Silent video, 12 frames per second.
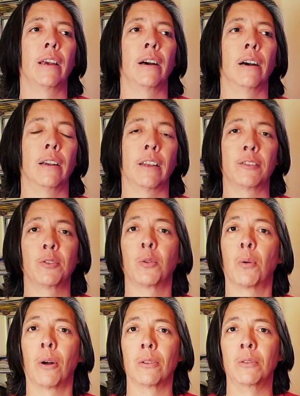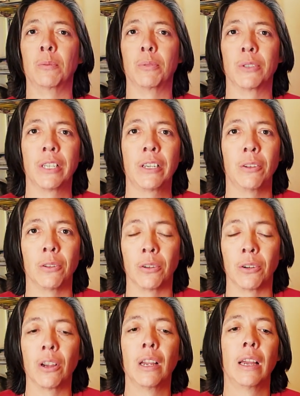Quetzalcoatl in
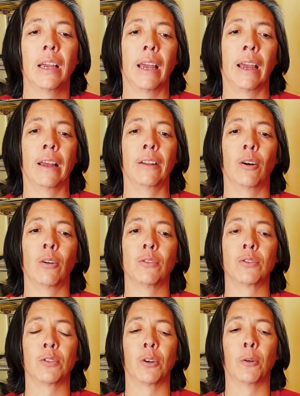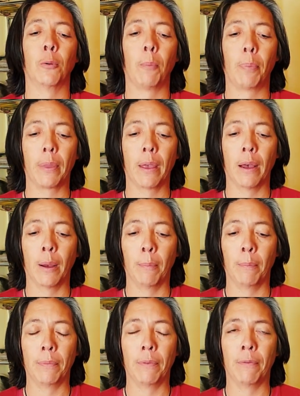particular, and also
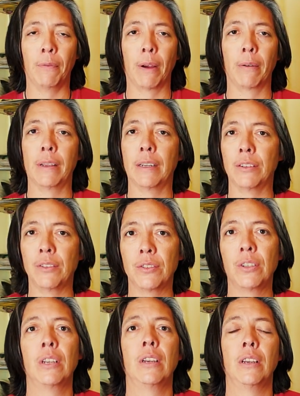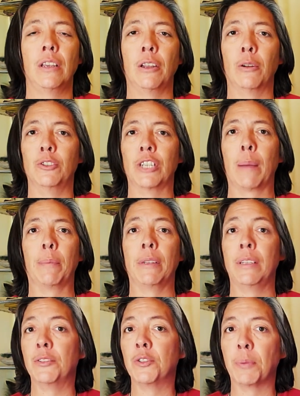various, you know,
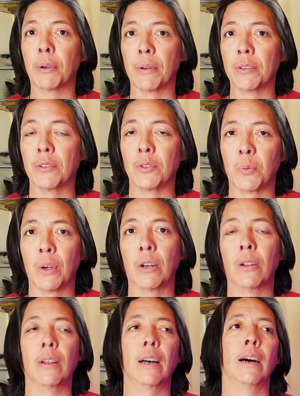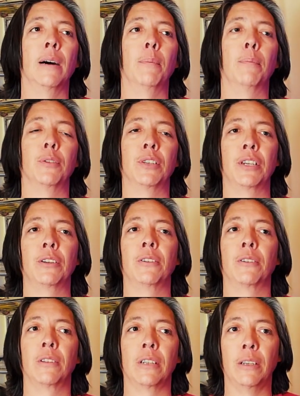Japanese spirits as well,
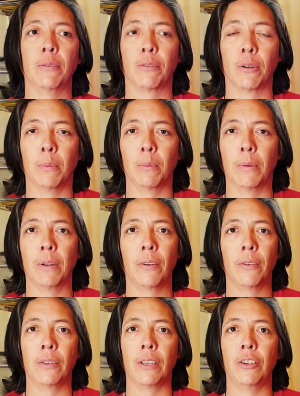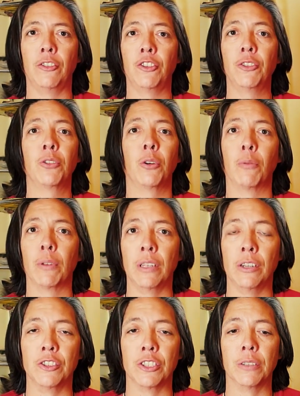particularly from the Shinto
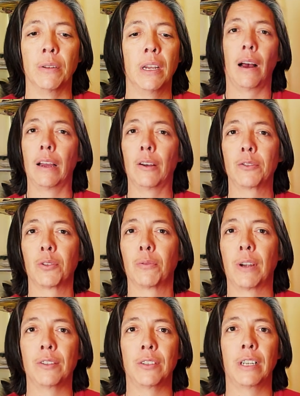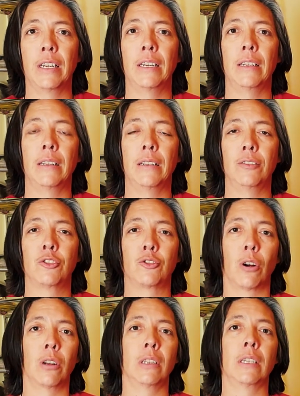religion. I also resonate
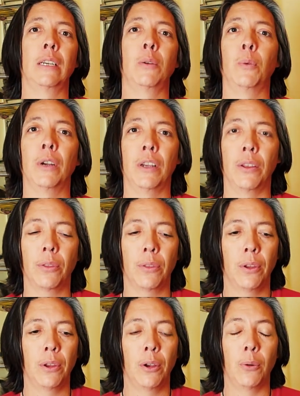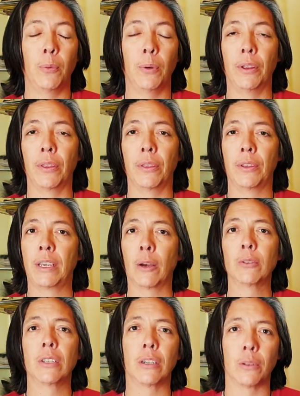strongly with with
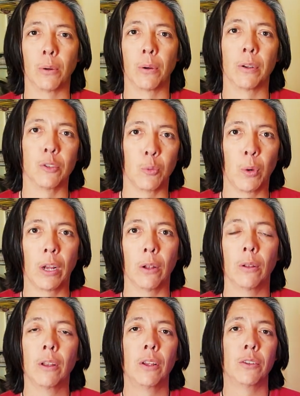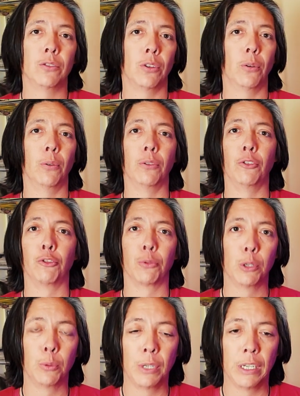Celtic lore as well. So the
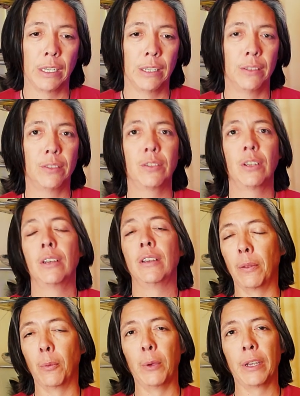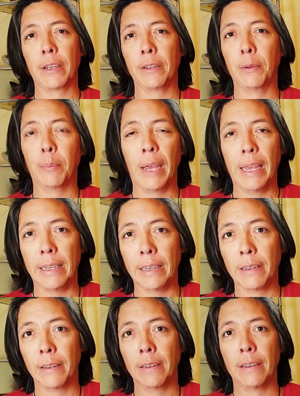Druids, the Wiccan and
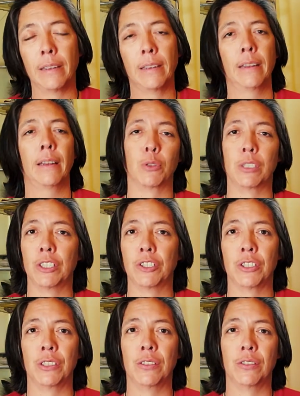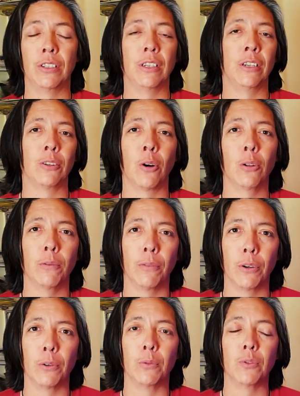pagan traditions, and all of
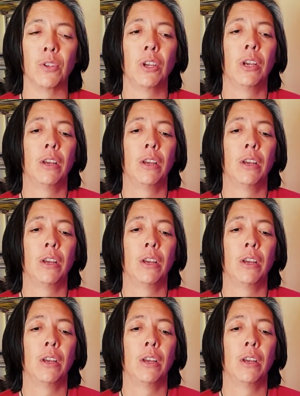those.